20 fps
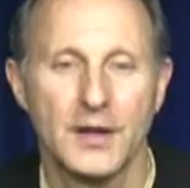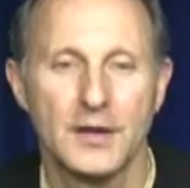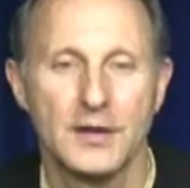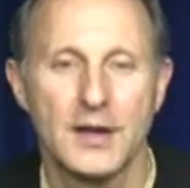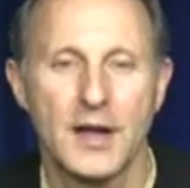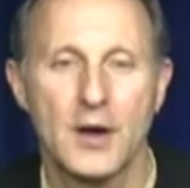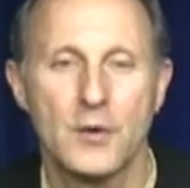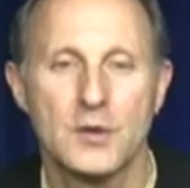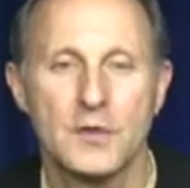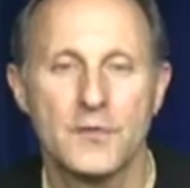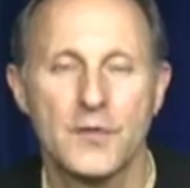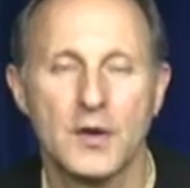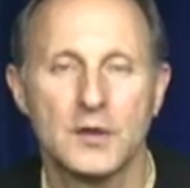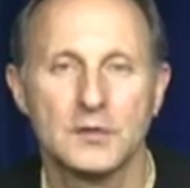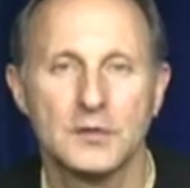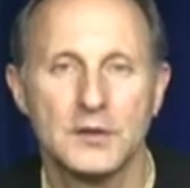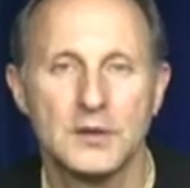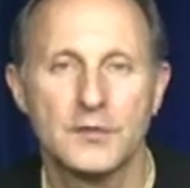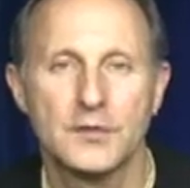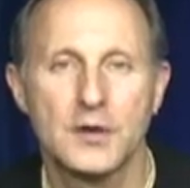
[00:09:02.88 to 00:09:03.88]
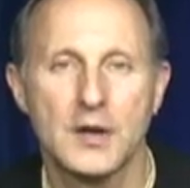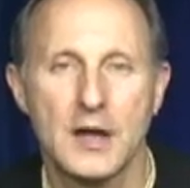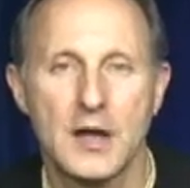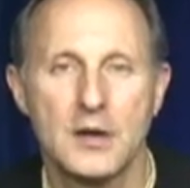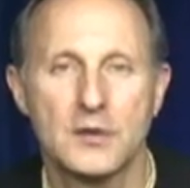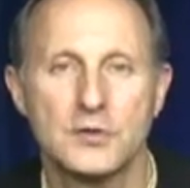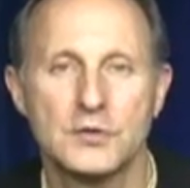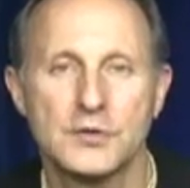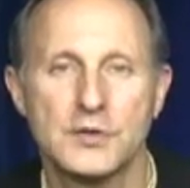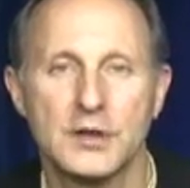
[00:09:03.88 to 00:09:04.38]
Now, if our liver
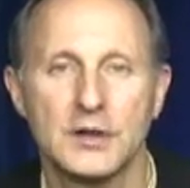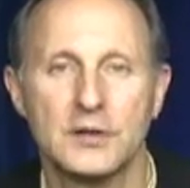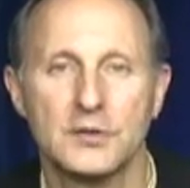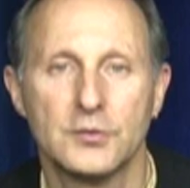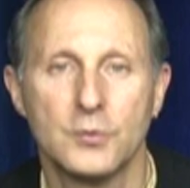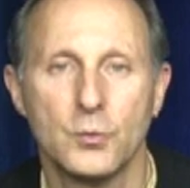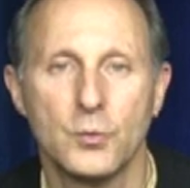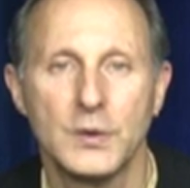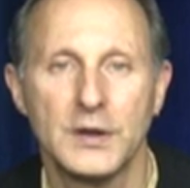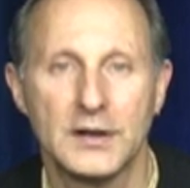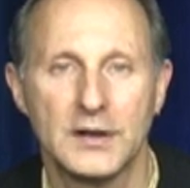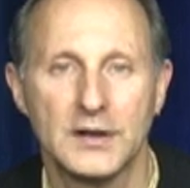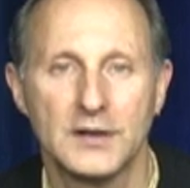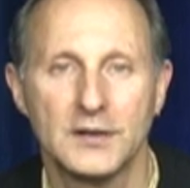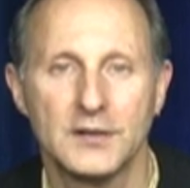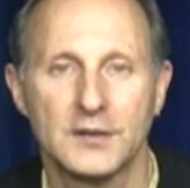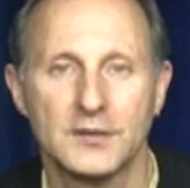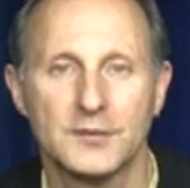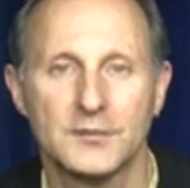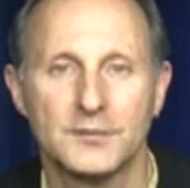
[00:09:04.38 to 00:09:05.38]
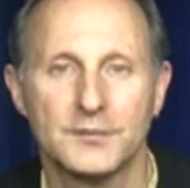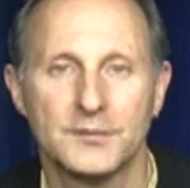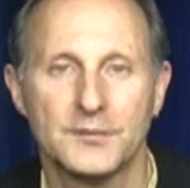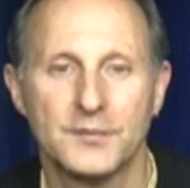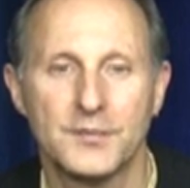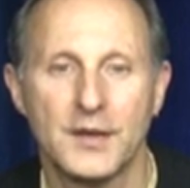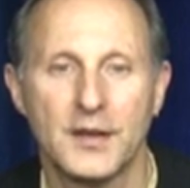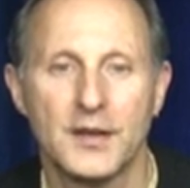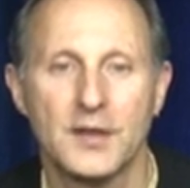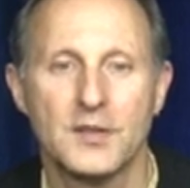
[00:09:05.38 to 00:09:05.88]
energy is weak,
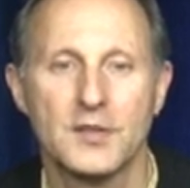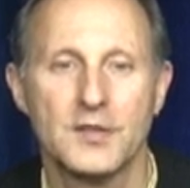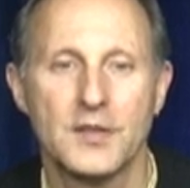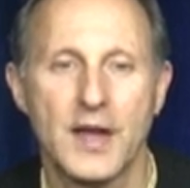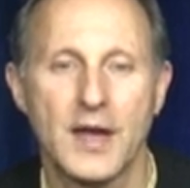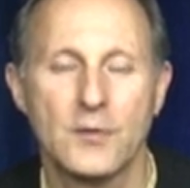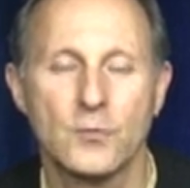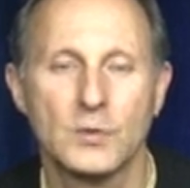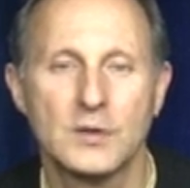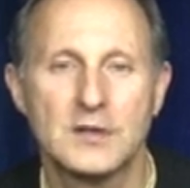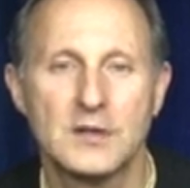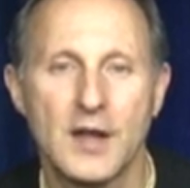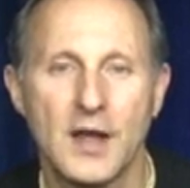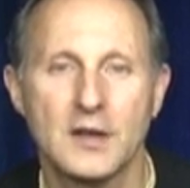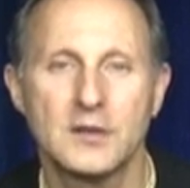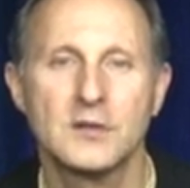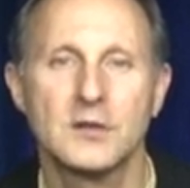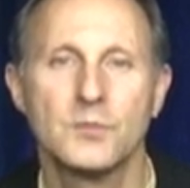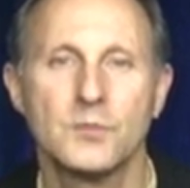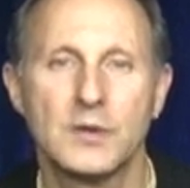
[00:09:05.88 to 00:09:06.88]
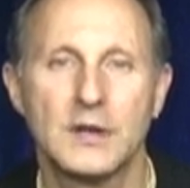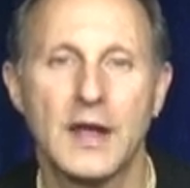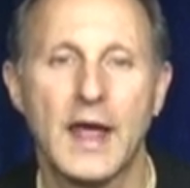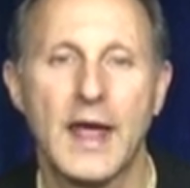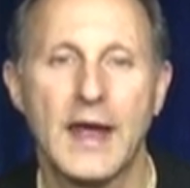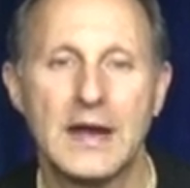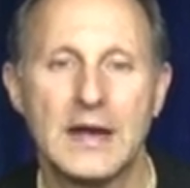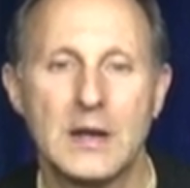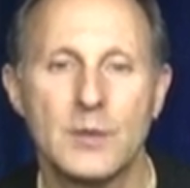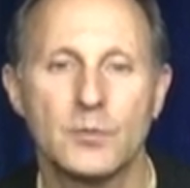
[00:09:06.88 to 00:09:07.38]
then we tend to be
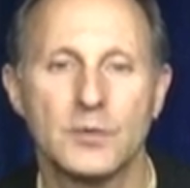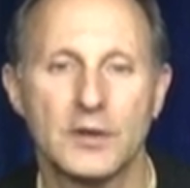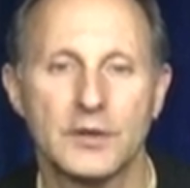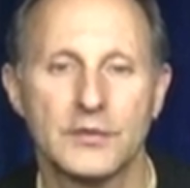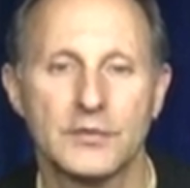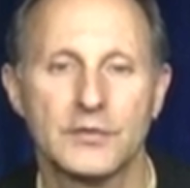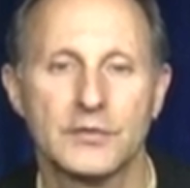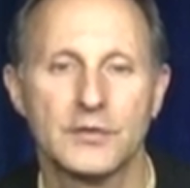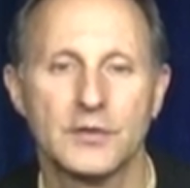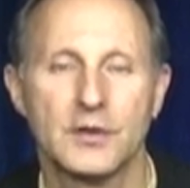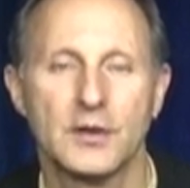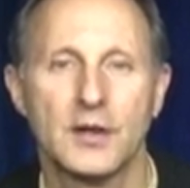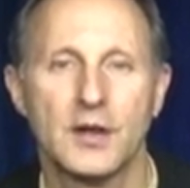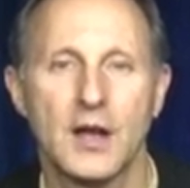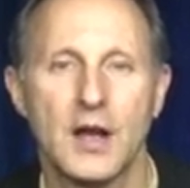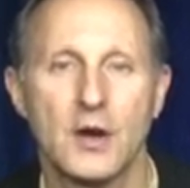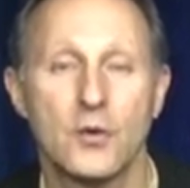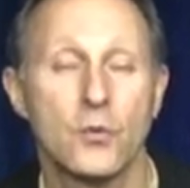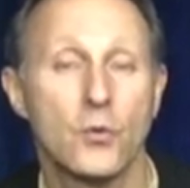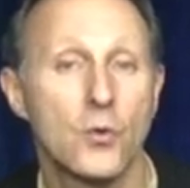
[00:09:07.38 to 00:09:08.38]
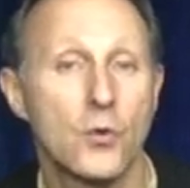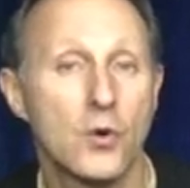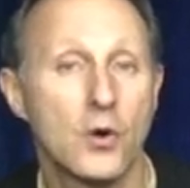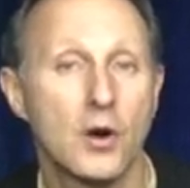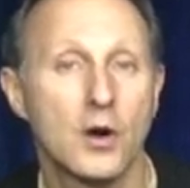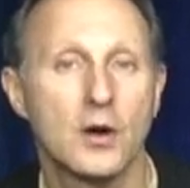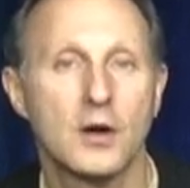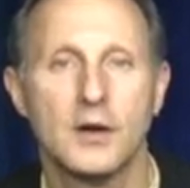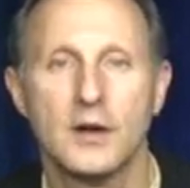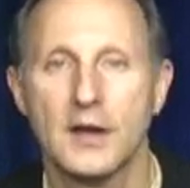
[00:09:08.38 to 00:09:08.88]
aimless
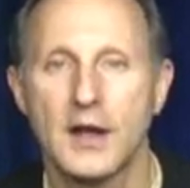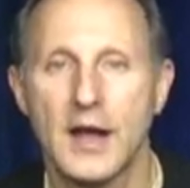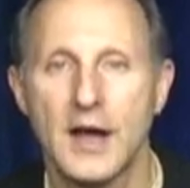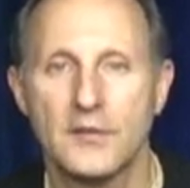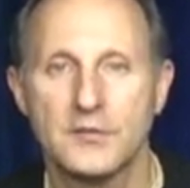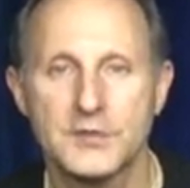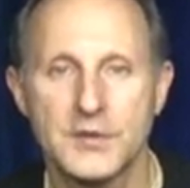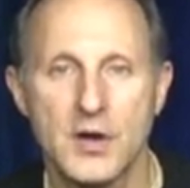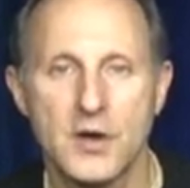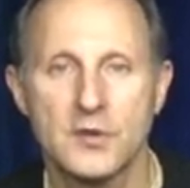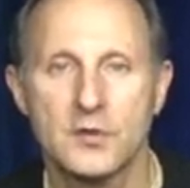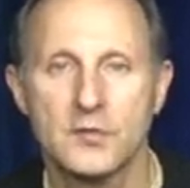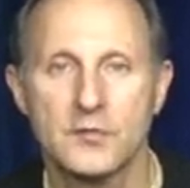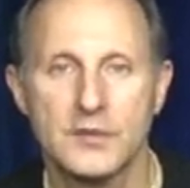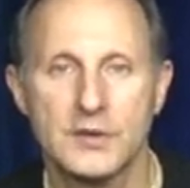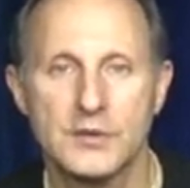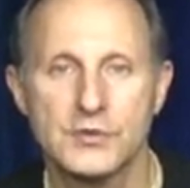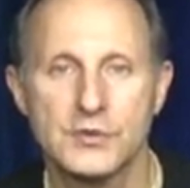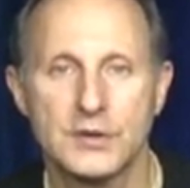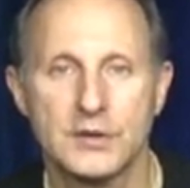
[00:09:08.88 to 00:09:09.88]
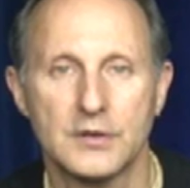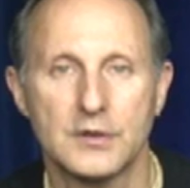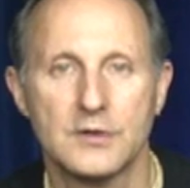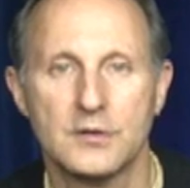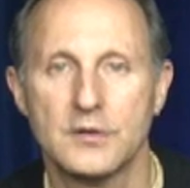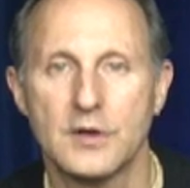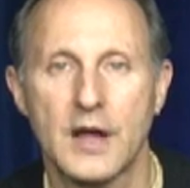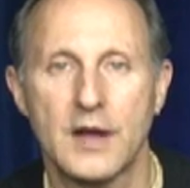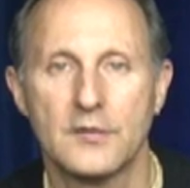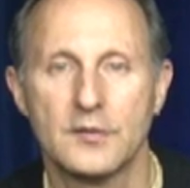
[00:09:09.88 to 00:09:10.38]
or have tunnel vision,
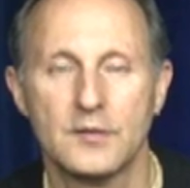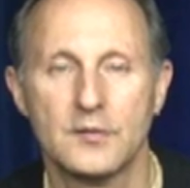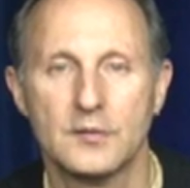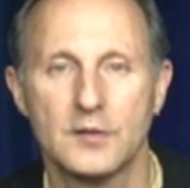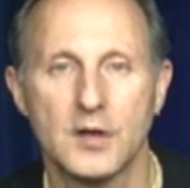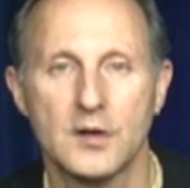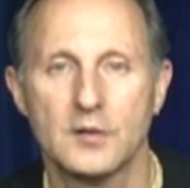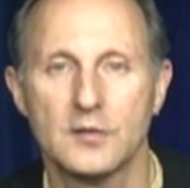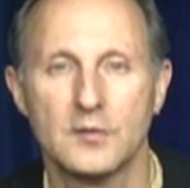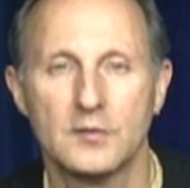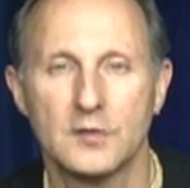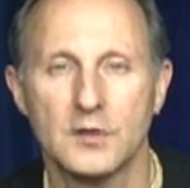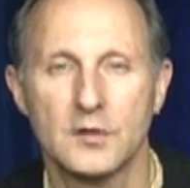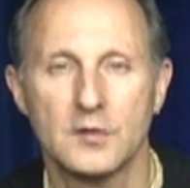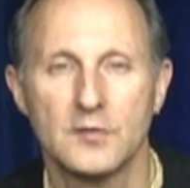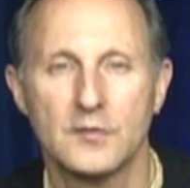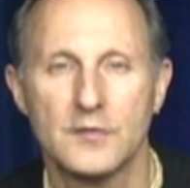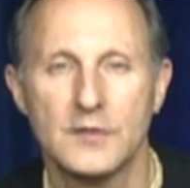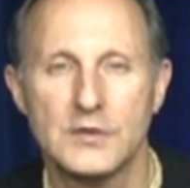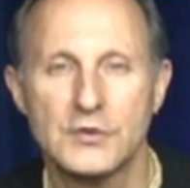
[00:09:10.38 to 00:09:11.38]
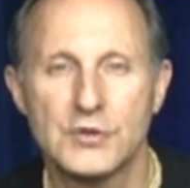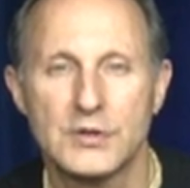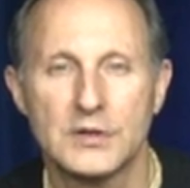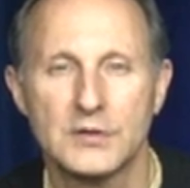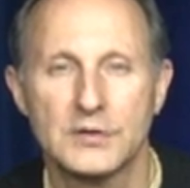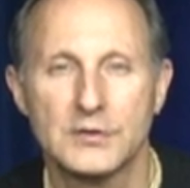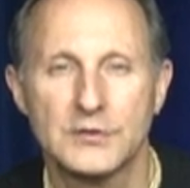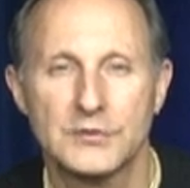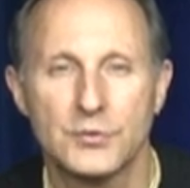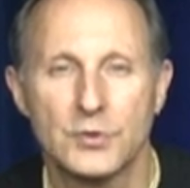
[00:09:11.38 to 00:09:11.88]
have little vision
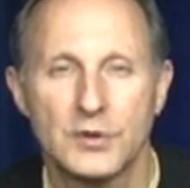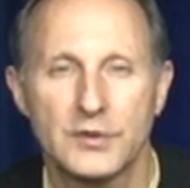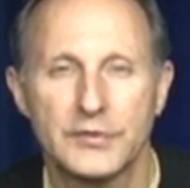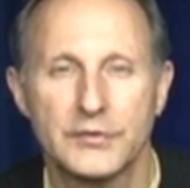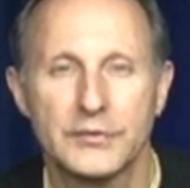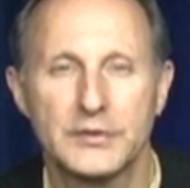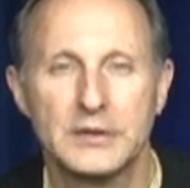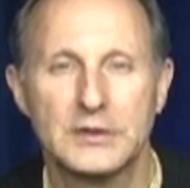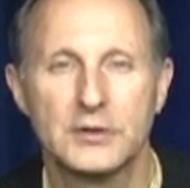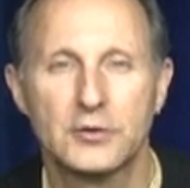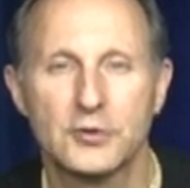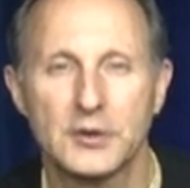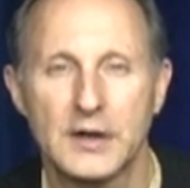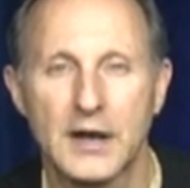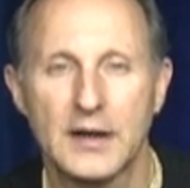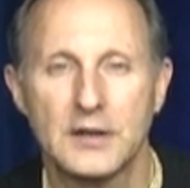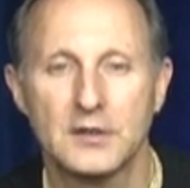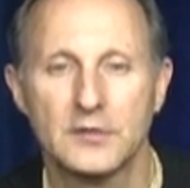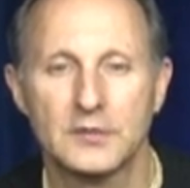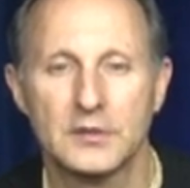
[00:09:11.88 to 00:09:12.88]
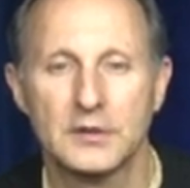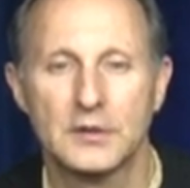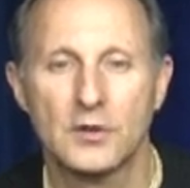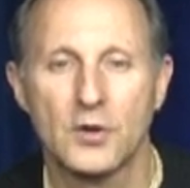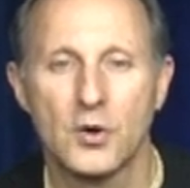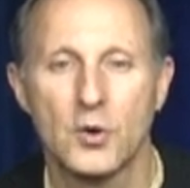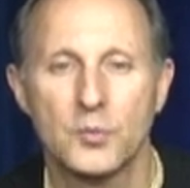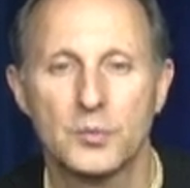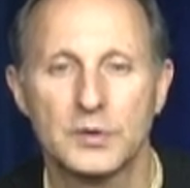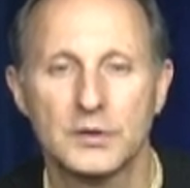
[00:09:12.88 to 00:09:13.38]
to sort of see creatively or
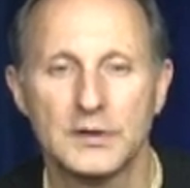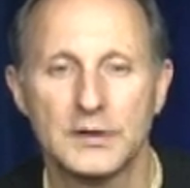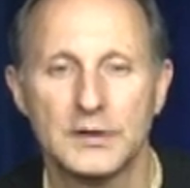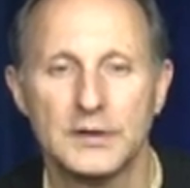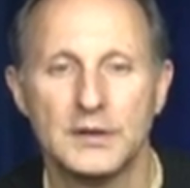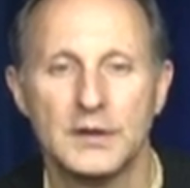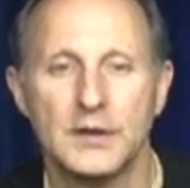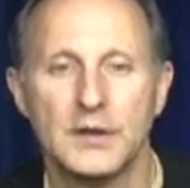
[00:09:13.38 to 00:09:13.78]
openly,